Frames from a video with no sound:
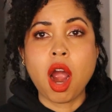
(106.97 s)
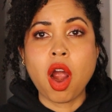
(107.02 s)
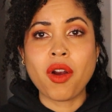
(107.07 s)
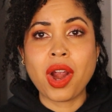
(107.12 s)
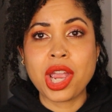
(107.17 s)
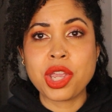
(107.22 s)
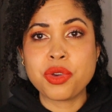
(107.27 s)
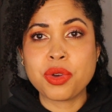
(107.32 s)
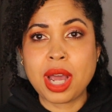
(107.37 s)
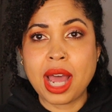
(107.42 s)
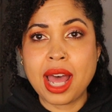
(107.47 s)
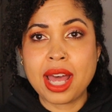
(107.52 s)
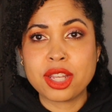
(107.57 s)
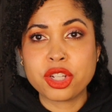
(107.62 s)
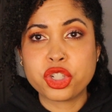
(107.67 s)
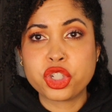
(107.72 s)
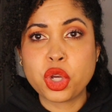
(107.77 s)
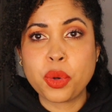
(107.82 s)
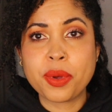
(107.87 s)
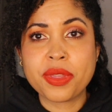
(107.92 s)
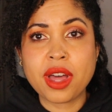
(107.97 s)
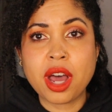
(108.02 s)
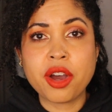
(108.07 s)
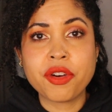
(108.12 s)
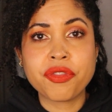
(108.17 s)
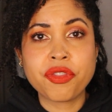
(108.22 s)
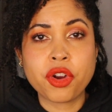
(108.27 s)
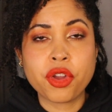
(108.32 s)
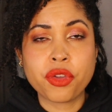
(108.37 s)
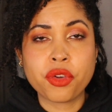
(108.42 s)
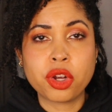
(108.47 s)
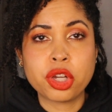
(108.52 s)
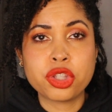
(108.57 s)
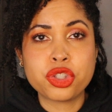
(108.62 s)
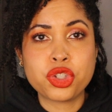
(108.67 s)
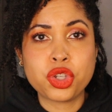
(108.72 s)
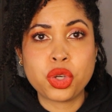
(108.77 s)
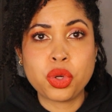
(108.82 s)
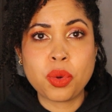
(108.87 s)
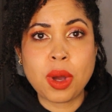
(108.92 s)
All right, you guys, so without further
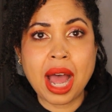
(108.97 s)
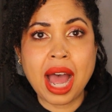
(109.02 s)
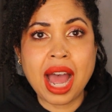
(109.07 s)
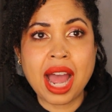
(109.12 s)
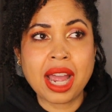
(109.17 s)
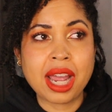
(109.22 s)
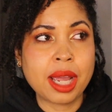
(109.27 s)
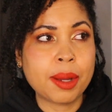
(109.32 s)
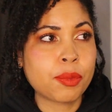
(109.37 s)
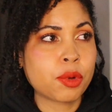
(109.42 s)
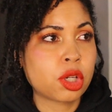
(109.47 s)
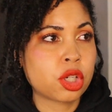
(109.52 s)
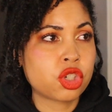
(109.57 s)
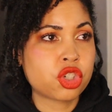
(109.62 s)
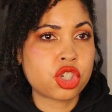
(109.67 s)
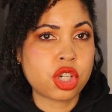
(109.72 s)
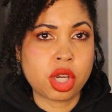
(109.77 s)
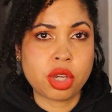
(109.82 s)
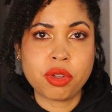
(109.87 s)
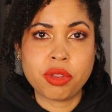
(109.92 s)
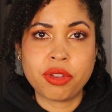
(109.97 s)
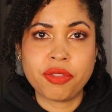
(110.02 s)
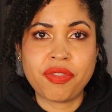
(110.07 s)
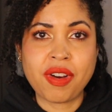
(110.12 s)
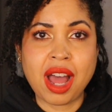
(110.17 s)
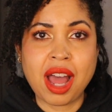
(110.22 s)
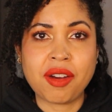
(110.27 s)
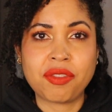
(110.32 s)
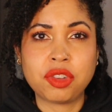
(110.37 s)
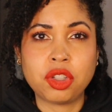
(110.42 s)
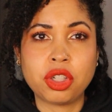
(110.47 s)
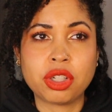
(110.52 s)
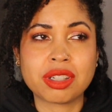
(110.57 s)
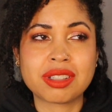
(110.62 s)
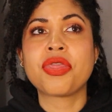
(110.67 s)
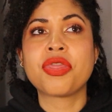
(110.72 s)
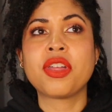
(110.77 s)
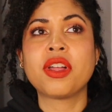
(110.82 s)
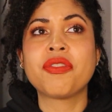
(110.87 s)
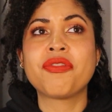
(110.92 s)
ado, I am gonna show you the five
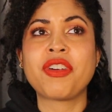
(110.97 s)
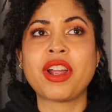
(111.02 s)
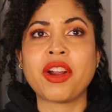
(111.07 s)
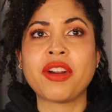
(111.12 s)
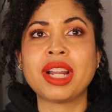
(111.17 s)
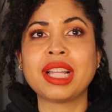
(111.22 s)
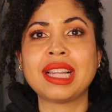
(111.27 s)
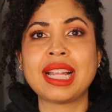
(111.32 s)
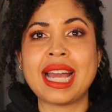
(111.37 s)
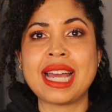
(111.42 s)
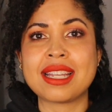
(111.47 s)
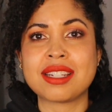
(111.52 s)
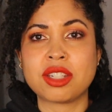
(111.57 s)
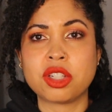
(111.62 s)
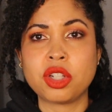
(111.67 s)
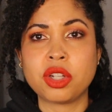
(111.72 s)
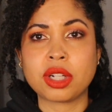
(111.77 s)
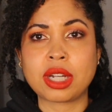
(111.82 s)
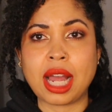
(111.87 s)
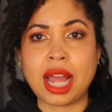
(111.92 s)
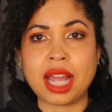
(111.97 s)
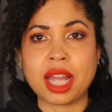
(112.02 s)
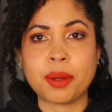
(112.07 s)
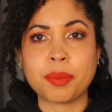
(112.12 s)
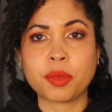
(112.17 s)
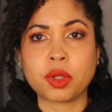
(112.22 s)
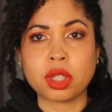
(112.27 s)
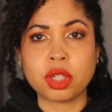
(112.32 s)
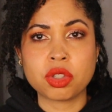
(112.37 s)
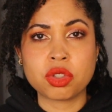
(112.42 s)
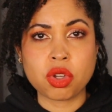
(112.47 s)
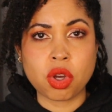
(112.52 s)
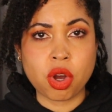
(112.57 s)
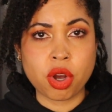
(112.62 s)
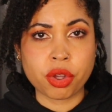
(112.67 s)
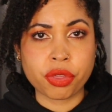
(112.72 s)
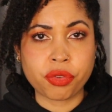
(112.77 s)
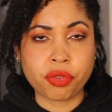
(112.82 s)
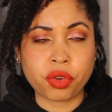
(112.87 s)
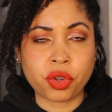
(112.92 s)
looks. The very last look I am gonna
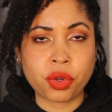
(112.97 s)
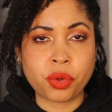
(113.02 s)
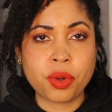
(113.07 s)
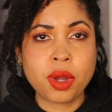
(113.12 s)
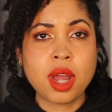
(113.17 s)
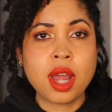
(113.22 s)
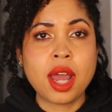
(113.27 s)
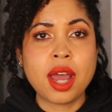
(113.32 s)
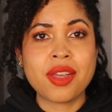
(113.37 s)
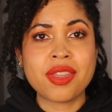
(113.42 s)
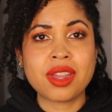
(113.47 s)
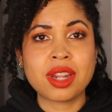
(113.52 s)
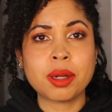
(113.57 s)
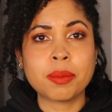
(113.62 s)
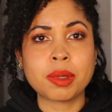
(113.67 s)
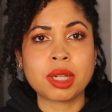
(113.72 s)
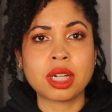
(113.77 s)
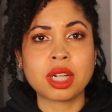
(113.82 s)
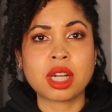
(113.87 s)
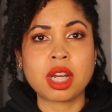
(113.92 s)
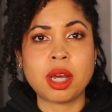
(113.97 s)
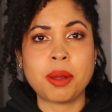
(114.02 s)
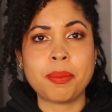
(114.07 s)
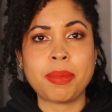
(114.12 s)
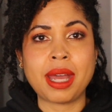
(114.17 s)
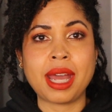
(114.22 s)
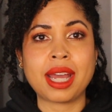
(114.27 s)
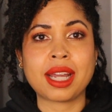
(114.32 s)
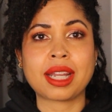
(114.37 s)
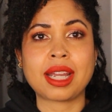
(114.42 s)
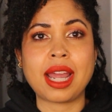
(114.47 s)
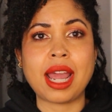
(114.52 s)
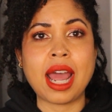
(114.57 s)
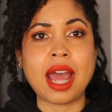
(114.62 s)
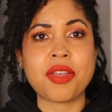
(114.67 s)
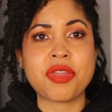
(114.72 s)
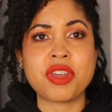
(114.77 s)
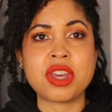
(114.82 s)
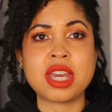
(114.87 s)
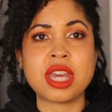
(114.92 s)
talk through, and then I'm gonna come back
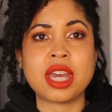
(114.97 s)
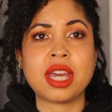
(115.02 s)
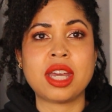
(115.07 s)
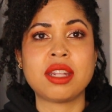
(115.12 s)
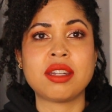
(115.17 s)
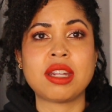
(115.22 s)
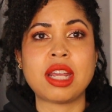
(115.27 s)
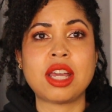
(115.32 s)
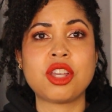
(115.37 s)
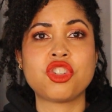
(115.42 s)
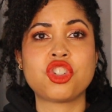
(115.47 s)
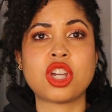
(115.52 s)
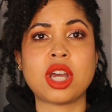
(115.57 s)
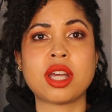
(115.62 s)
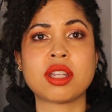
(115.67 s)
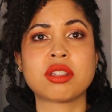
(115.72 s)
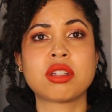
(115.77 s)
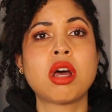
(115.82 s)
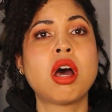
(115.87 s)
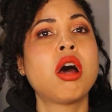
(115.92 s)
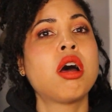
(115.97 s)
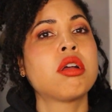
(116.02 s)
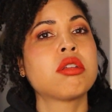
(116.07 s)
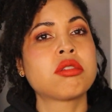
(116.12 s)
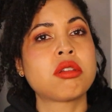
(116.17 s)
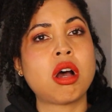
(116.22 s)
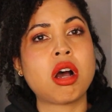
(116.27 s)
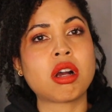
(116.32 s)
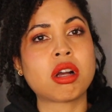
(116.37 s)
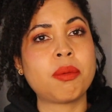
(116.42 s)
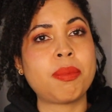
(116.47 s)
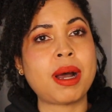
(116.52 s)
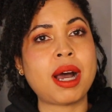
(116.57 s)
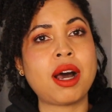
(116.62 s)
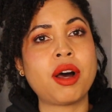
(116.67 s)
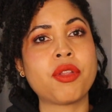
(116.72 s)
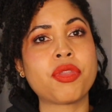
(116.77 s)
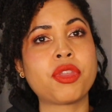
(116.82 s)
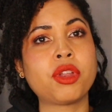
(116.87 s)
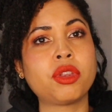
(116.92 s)
at the end and just talk
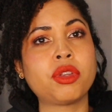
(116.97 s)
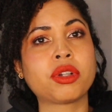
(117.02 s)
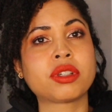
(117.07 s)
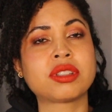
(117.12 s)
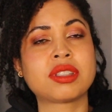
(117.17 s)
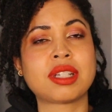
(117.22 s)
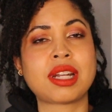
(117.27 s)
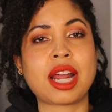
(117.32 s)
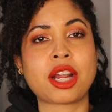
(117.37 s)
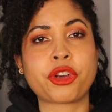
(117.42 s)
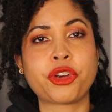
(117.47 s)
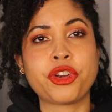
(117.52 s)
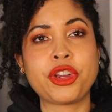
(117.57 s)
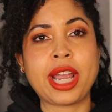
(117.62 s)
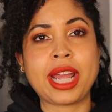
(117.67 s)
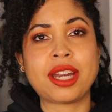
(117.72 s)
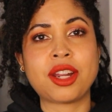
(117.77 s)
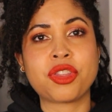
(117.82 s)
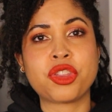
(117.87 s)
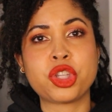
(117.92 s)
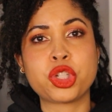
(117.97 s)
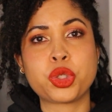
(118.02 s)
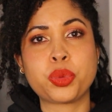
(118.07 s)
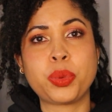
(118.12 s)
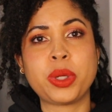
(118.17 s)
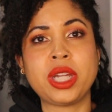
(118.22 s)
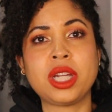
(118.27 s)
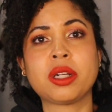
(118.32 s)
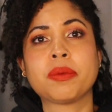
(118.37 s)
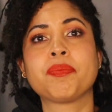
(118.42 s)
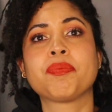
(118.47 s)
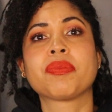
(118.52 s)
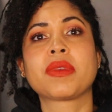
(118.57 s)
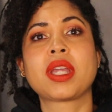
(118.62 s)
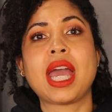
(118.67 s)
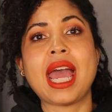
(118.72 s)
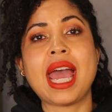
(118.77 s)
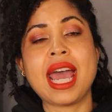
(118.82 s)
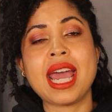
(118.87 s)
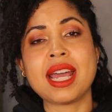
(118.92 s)
about the looks that I created this week
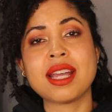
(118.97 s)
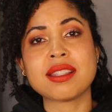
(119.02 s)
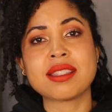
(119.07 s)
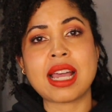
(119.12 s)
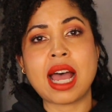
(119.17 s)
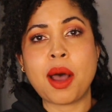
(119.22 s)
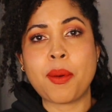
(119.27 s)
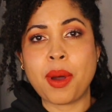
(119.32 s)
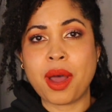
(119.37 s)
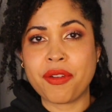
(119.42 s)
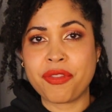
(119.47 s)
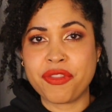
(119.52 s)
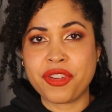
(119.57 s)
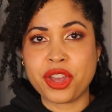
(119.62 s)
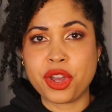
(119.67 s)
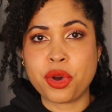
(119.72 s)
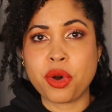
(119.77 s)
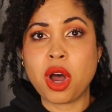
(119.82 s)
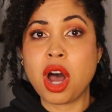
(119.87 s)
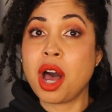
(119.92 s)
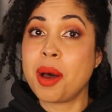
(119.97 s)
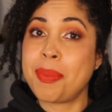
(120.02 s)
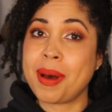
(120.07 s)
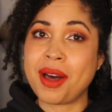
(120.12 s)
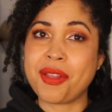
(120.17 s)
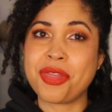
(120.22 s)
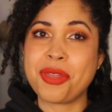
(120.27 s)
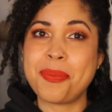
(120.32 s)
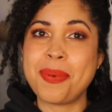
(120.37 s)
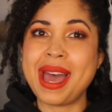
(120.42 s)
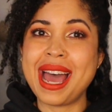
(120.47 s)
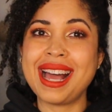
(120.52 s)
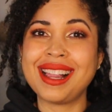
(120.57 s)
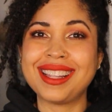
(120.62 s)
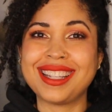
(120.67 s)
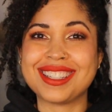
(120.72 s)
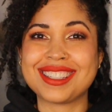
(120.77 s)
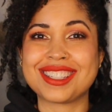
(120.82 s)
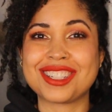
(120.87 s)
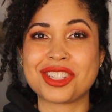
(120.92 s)
and how I feel about the
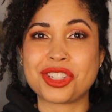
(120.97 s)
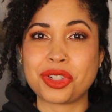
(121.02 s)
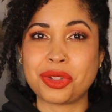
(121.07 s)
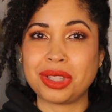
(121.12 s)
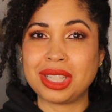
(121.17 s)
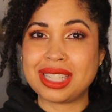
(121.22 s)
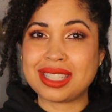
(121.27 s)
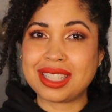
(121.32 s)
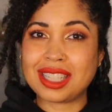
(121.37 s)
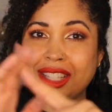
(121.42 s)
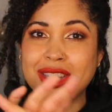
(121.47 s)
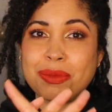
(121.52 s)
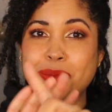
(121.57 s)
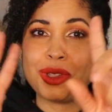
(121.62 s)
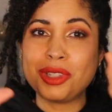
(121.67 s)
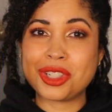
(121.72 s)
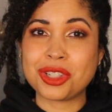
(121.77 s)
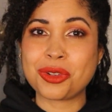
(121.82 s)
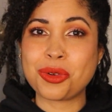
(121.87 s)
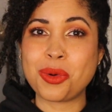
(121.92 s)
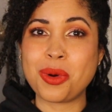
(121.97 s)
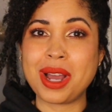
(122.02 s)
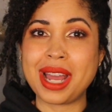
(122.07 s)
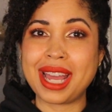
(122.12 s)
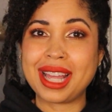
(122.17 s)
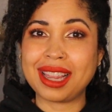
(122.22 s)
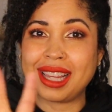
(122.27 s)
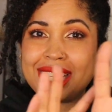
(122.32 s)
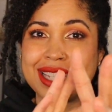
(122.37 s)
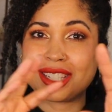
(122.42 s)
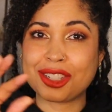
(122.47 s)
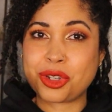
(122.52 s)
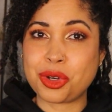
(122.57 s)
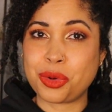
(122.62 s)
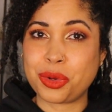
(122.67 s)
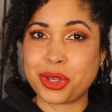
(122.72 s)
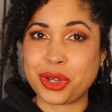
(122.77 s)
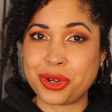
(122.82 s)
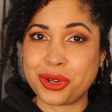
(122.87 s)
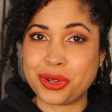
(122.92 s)
palettes. So let's get the music on and let's
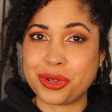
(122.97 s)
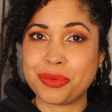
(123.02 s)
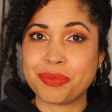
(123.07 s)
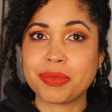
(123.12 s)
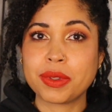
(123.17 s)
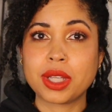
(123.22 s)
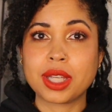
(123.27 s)
go, y'all.